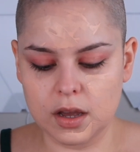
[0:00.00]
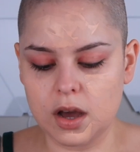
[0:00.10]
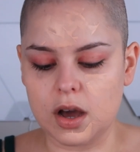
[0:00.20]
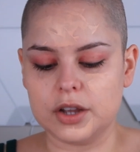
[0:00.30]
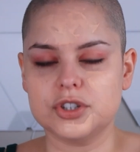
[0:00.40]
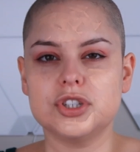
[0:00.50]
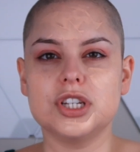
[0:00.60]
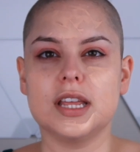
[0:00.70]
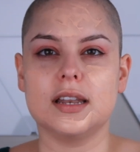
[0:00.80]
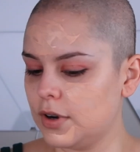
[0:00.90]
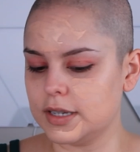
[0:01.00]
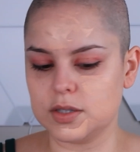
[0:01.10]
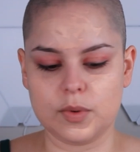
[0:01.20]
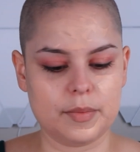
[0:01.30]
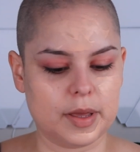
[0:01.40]
Oh, I forgot
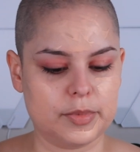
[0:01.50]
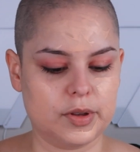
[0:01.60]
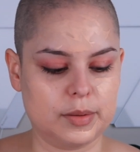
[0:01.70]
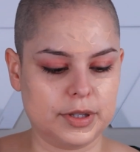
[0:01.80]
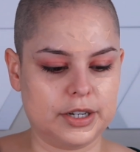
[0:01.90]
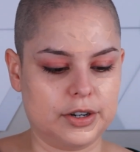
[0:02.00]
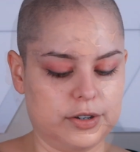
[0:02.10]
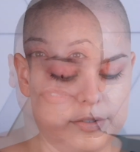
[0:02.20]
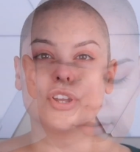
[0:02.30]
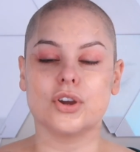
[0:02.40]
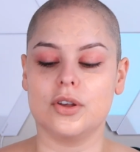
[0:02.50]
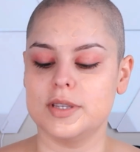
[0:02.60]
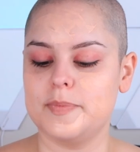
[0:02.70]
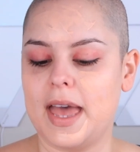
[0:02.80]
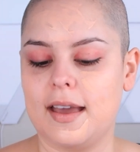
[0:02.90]
to wet my beauty blender. Your girl
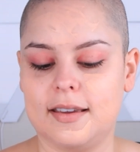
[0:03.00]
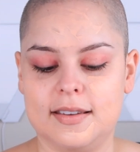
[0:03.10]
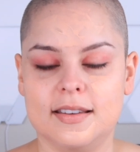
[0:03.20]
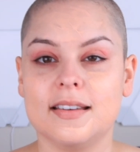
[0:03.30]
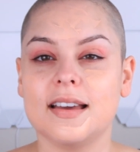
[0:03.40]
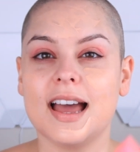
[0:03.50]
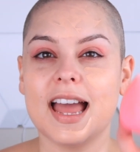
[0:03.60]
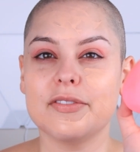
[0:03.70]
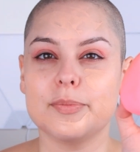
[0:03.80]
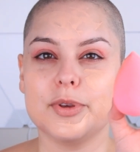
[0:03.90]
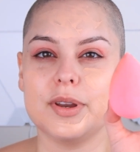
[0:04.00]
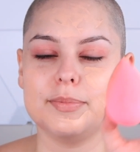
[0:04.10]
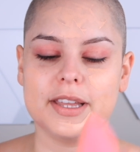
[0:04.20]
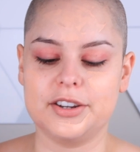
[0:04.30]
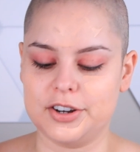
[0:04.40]
is back. I have the beauty
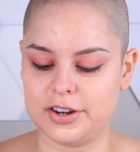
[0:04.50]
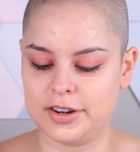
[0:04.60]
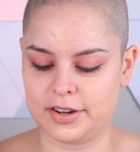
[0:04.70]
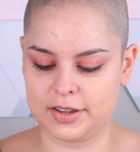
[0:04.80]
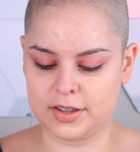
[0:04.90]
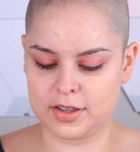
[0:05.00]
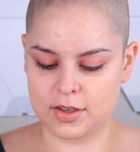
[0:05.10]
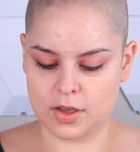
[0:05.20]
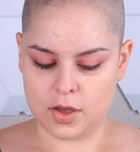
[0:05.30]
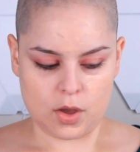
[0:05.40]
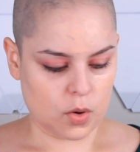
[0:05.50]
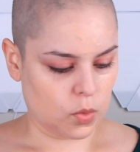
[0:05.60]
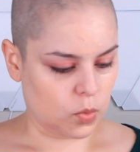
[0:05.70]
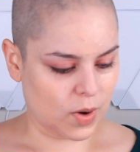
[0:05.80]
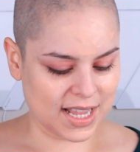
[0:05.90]
blender
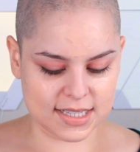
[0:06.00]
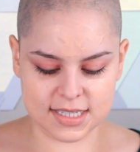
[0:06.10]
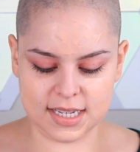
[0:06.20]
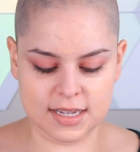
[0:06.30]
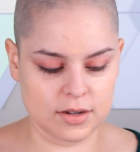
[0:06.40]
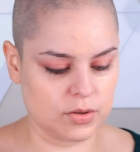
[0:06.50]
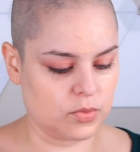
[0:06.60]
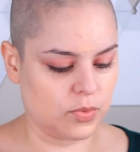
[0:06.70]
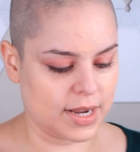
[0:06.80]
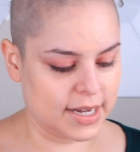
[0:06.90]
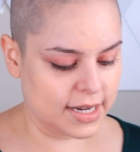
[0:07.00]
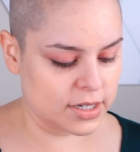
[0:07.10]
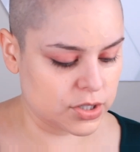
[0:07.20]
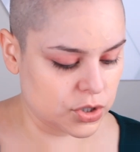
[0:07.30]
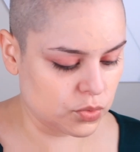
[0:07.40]
wet,
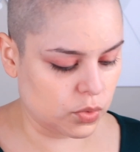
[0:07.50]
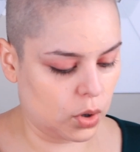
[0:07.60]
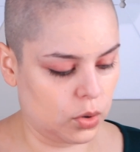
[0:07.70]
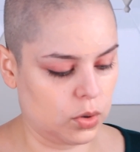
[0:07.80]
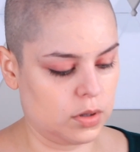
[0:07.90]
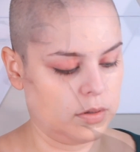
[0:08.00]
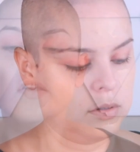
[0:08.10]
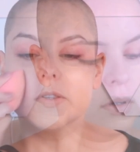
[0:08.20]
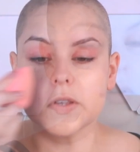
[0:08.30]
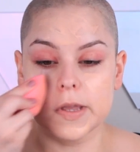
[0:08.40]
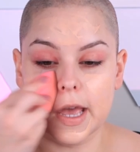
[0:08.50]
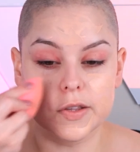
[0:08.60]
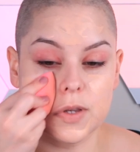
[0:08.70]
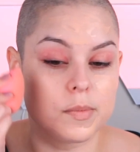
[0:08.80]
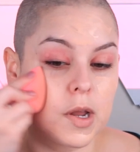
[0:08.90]
ready to roll. So
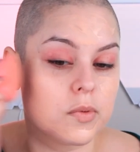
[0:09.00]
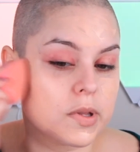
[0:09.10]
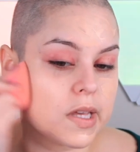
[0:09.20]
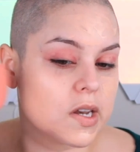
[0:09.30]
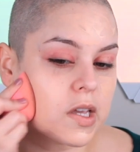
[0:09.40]
yeah, so I'm not really in